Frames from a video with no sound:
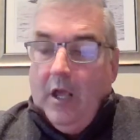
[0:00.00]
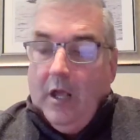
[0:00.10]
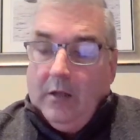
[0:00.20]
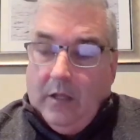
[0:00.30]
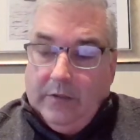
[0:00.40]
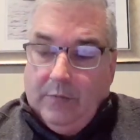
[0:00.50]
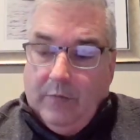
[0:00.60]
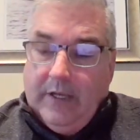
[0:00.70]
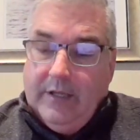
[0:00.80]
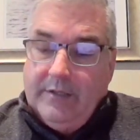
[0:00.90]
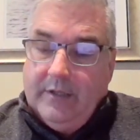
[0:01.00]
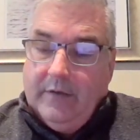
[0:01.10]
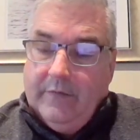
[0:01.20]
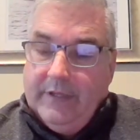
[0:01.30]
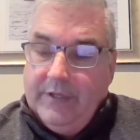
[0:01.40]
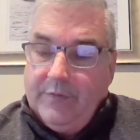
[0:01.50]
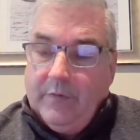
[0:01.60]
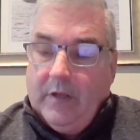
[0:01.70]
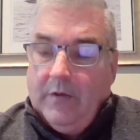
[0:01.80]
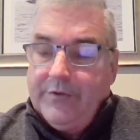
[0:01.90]
Along the way of this,
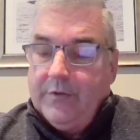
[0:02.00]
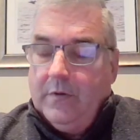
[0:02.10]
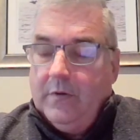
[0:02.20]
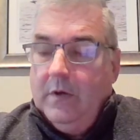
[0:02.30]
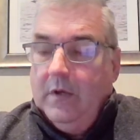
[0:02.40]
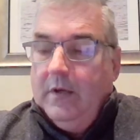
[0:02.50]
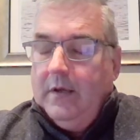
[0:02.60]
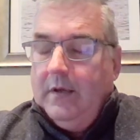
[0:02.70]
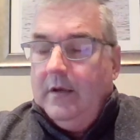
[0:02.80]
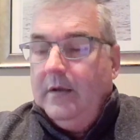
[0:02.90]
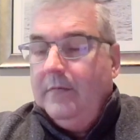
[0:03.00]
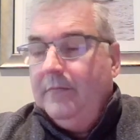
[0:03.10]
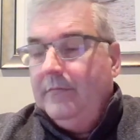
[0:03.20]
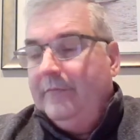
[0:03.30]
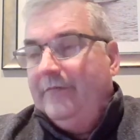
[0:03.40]
we also um,